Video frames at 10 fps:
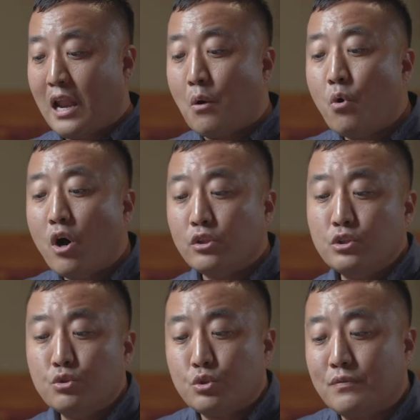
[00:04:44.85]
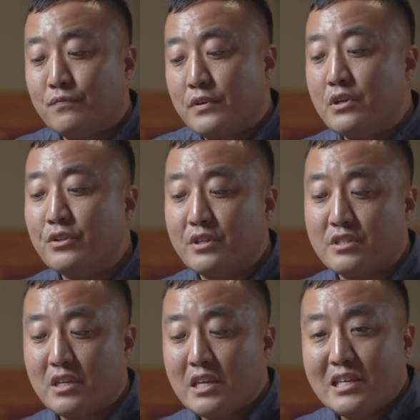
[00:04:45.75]
And I want you to feel
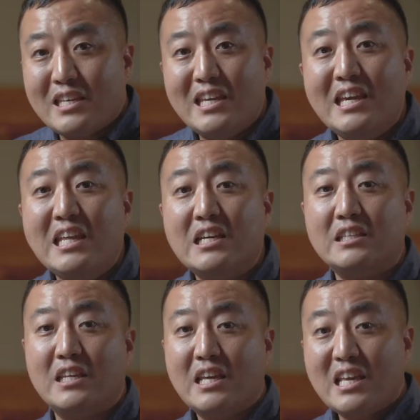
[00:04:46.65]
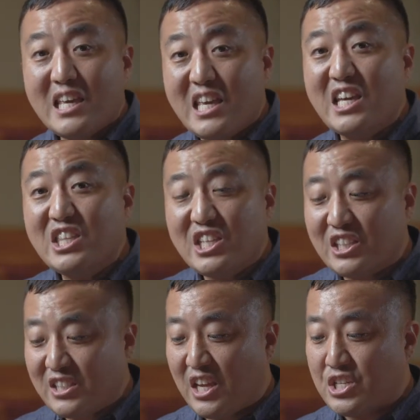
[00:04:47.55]
this heated
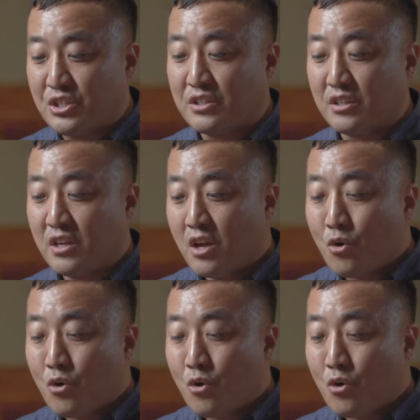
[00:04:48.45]
indignation,